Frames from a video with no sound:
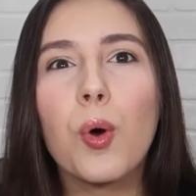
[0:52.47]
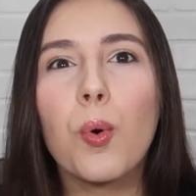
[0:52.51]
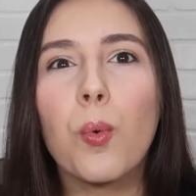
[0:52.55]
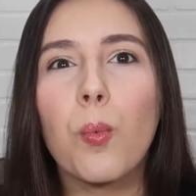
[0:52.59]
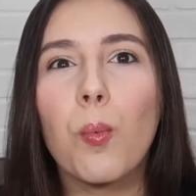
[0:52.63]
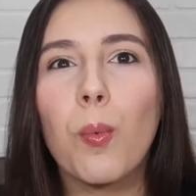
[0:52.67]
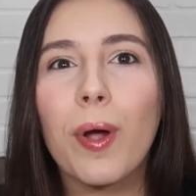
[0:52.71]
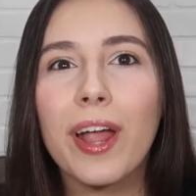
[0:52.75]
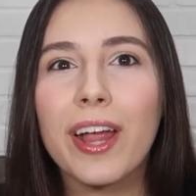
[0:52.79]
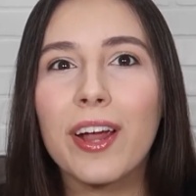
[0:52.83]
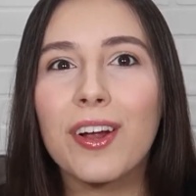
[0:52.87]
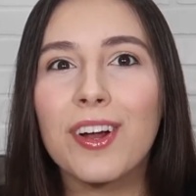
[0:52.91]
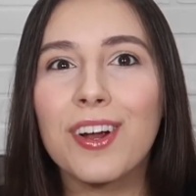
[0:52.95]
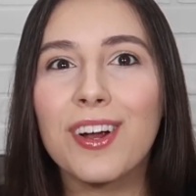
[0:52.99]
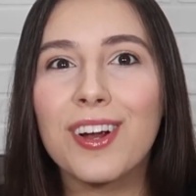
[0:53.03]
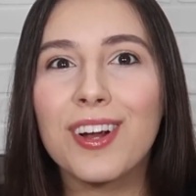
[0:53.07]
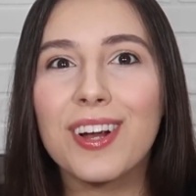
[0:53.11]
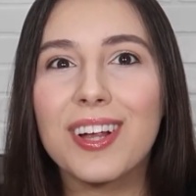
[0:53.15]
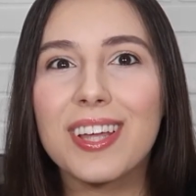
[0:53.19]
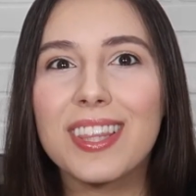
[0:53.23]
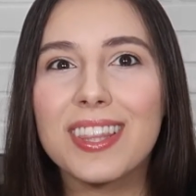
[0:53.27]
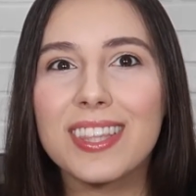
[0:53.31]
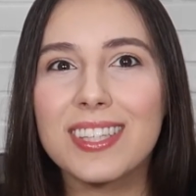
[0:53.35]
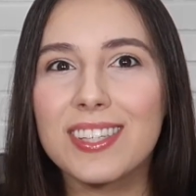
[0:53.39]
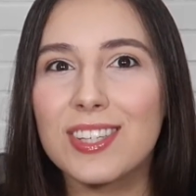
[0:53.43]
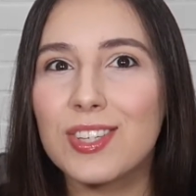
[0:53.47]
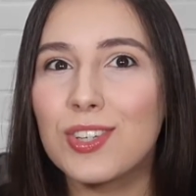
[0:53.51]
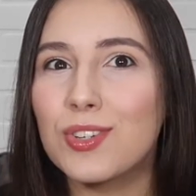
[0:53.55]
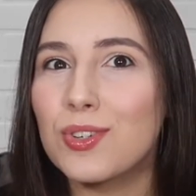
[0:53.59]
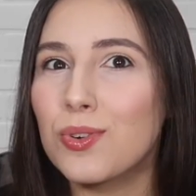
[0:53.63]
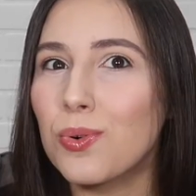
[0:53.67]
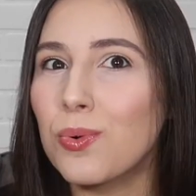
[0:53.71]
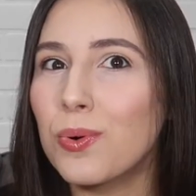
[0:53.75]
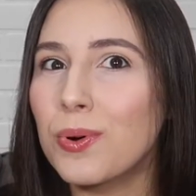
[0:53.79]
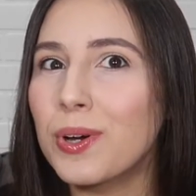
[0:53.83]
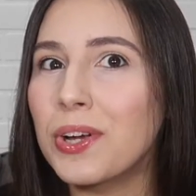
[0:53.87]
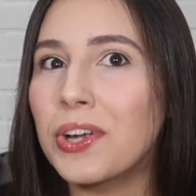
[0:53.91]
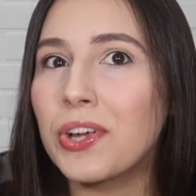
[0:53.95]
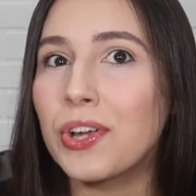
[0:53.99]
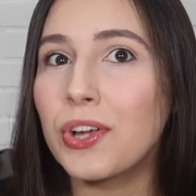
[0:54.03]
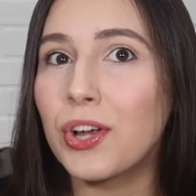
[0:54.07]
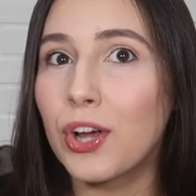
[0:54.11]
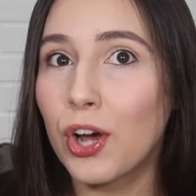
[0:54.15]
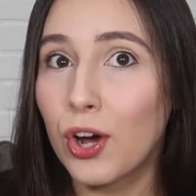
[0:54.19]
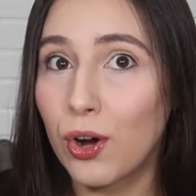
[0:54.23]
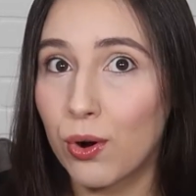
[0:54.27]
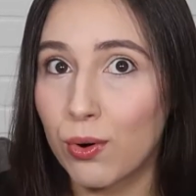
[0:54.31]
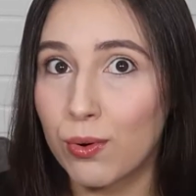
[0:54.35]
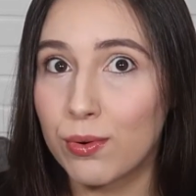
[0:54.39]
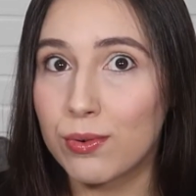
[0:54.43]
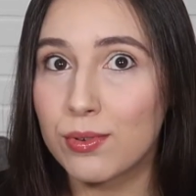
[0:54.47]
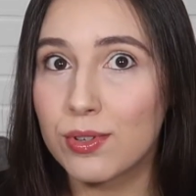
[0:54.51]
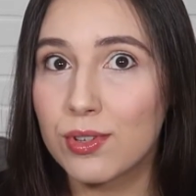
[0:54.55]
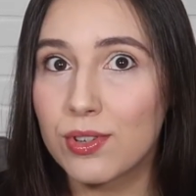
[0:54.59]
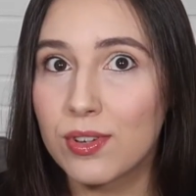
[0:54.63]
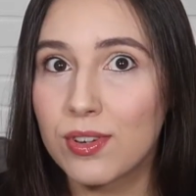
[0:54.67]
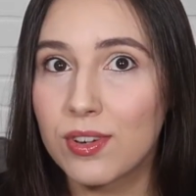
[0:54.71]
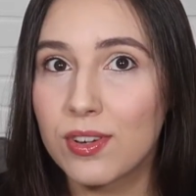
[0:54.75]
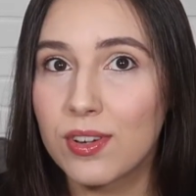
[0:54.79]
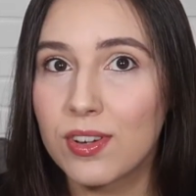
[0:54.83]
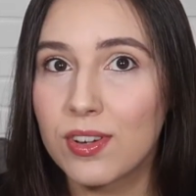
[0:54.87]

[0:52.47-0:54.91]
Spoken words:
where the story goes.